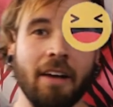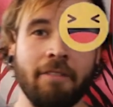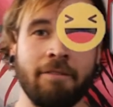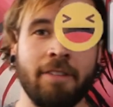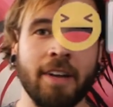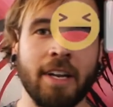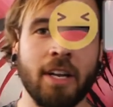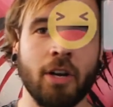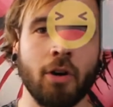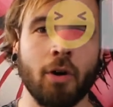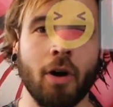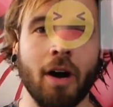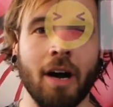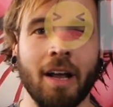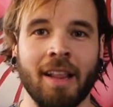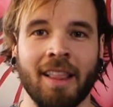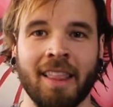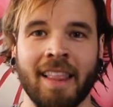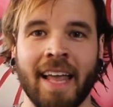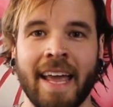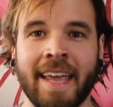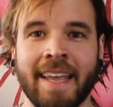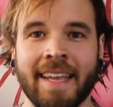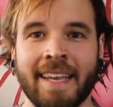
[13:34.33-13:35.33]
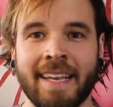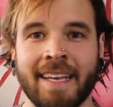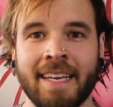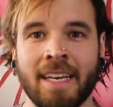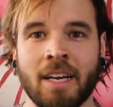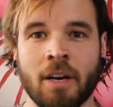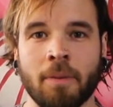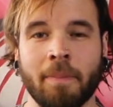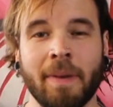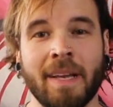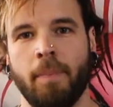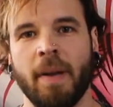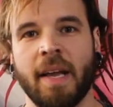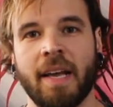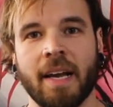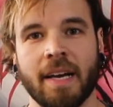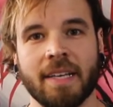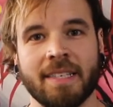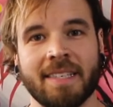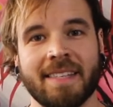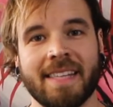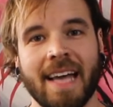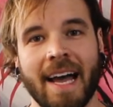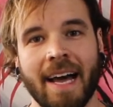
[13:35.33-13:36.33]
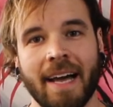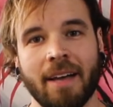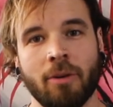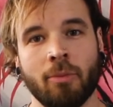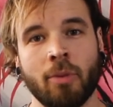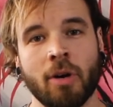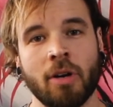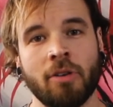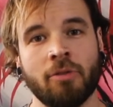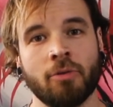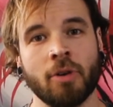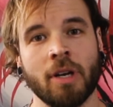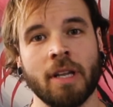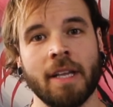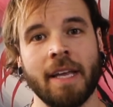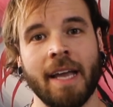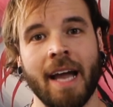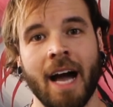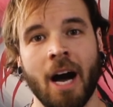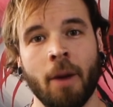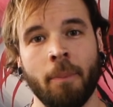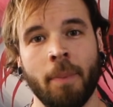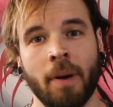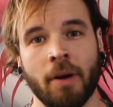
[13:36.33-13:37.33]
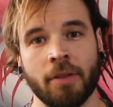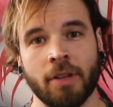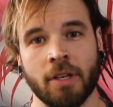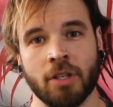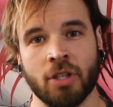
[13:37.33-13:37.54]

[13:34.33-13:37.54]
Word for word: video a like here because that would really help out